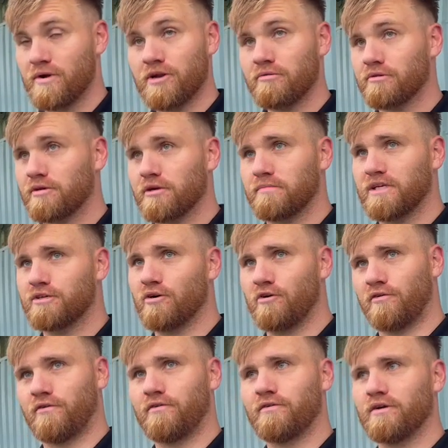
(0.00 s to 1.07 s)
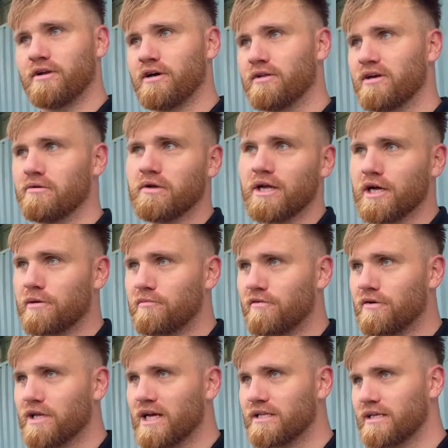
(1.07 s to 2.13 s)
knew it was going to be tough. They're a league above
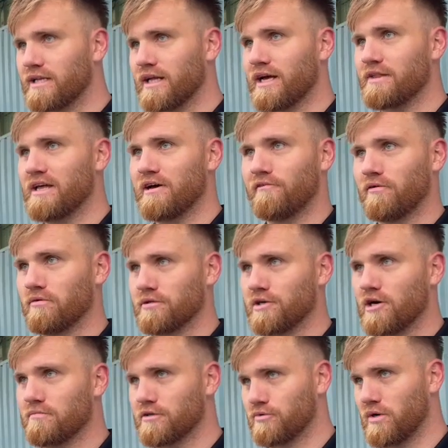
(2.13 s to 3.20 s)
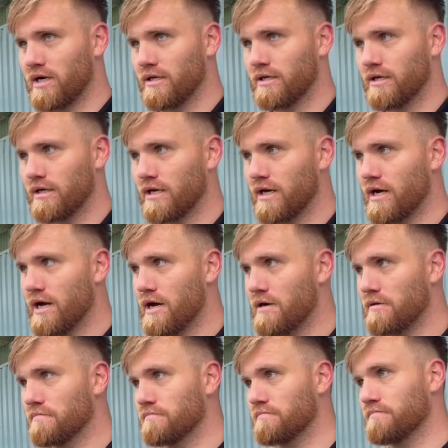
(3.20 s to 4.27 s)
at the end of the day, and they're full time as well.
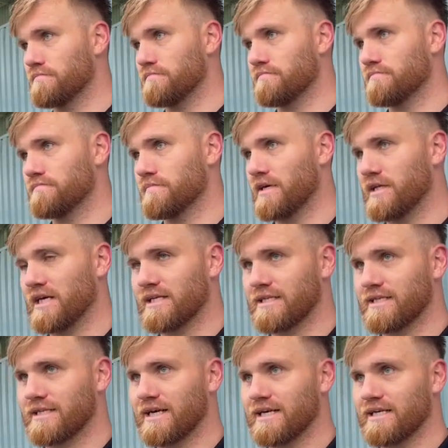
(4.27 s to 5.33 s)
At the end of the day,